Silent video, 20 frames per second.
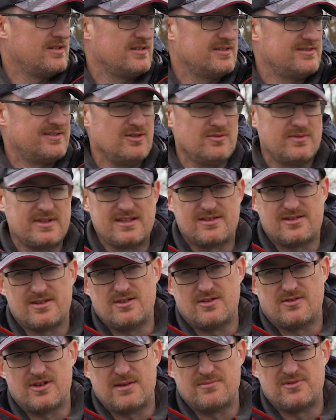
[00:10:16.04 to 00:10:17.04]
still with a
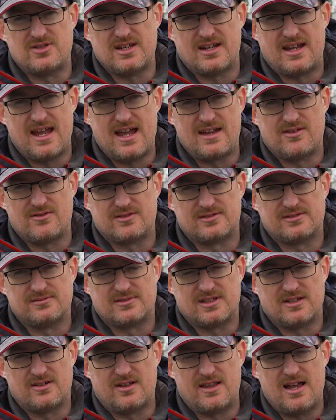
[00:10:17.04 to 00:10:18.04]
2 gram jig head or
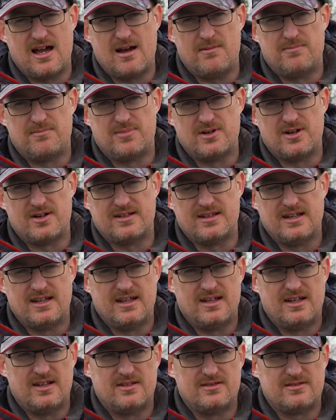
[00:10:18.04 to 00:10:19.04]
something like that, but
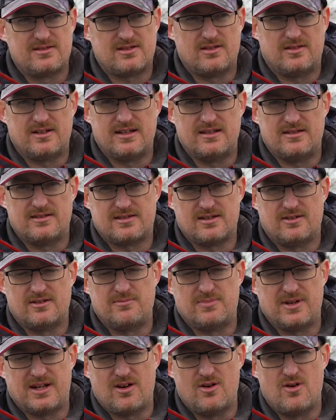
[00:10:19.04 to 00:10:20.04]
slightly
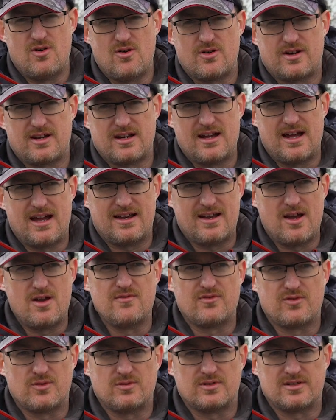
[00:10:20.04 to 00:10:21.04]
bigger hook and
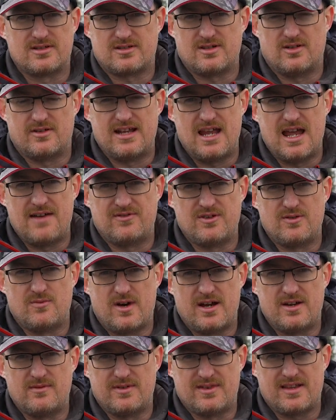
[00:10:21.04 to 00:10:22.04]
overall a slightly heavier
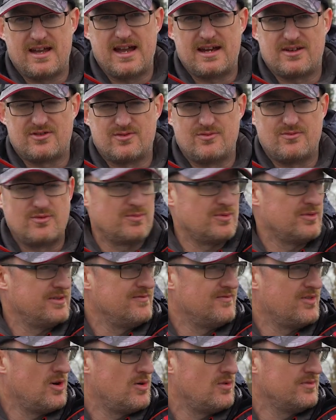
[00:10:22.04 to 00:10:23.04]
weight with that extra rubber
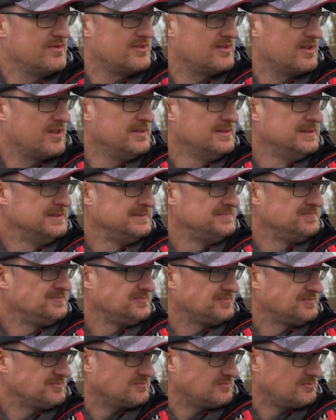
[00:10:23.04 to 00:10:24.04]
involved. So
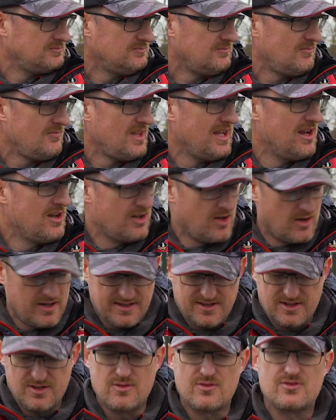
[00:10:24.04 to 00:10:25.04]

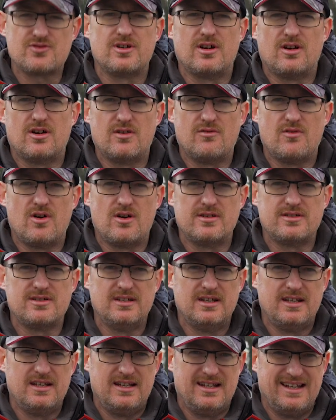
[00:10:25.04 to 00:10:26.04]
like the ultralight rod,
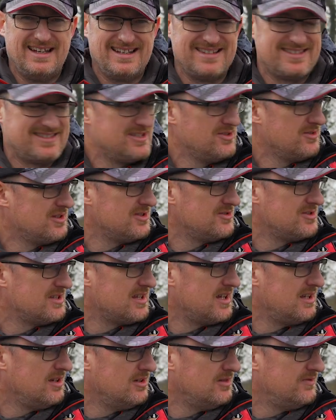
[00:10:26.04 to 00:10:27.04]
it still gives you
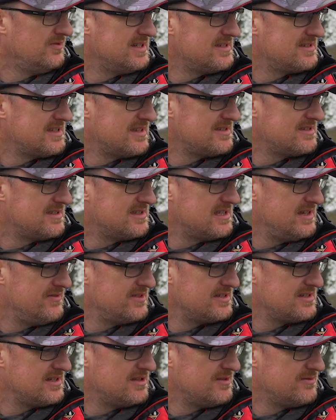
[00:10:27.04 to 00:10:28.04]
that lovely
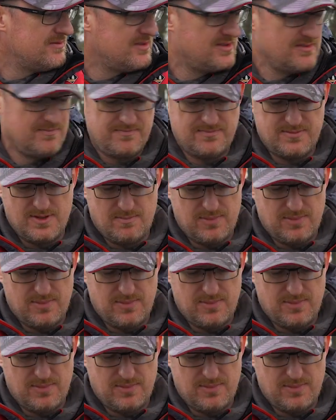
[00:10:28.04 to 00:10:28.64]
sensitivity. The